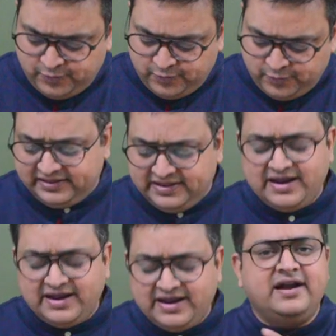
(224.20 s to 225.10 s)
Are there
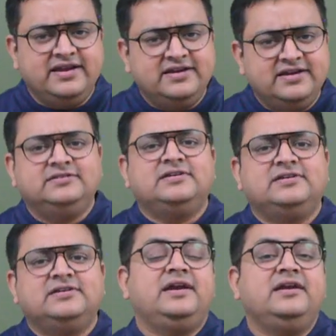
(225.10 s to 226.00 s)
any conditions? Are
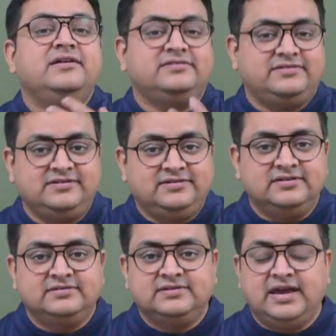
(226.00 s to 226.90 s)
there any
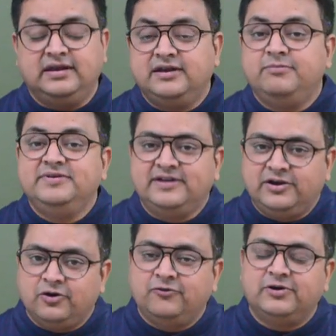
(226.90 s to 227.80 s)
restrictions? Can it be
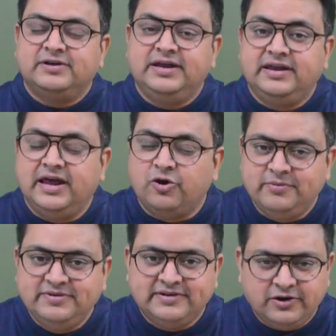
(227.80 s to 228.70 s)
set off or it cannot
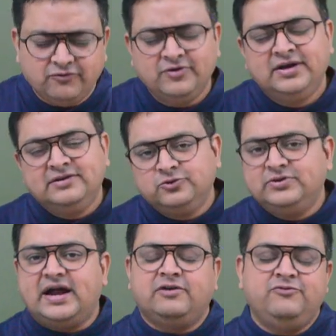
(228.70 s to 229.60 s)
be set off? So
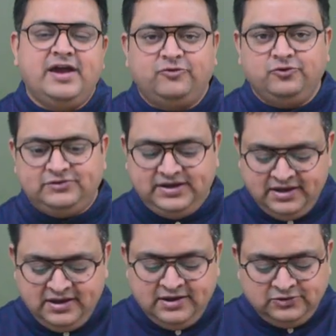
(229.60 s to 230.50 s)
that we have to see.
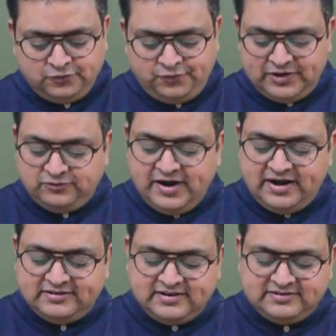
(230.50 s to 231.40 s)
So first we are
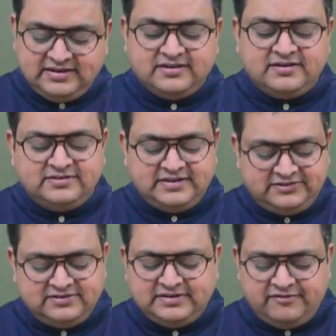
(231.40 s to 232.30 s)
discussing
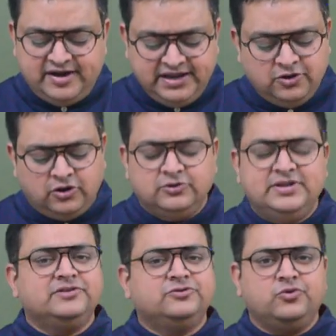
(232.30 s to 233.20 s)
section 70, although
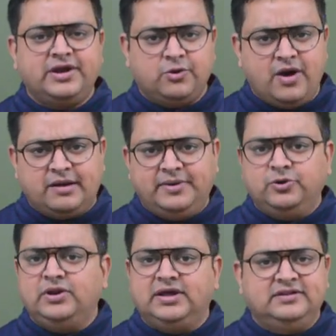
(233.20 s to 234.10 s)
there is no requirement
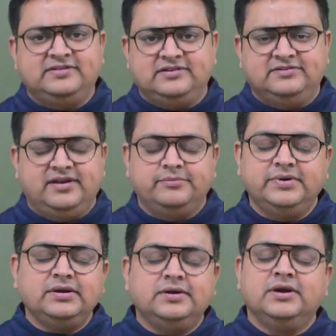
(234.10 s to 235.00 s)
to learn the section
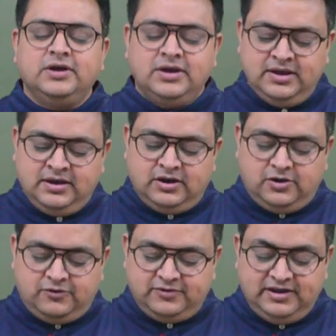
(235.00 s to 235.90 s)
number
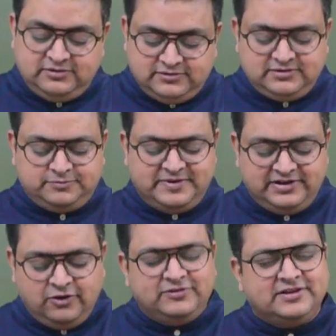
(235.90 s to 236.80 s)
of,
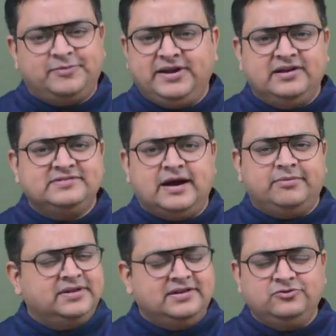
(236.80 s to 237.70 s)
especially of this particular
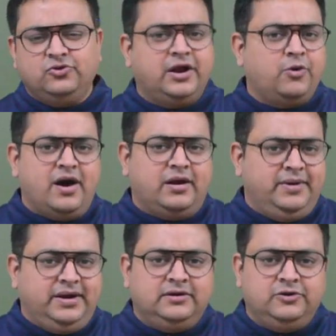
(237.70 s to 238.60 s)
chapter, there is no requirement,
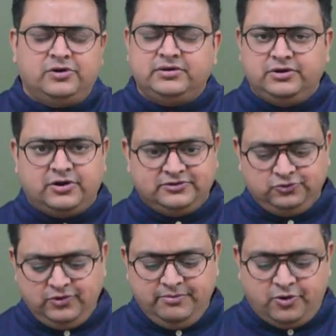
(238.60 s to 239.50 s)
not
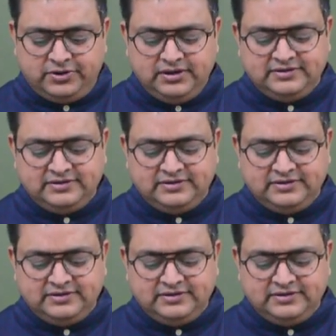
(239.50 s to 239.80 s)
so important.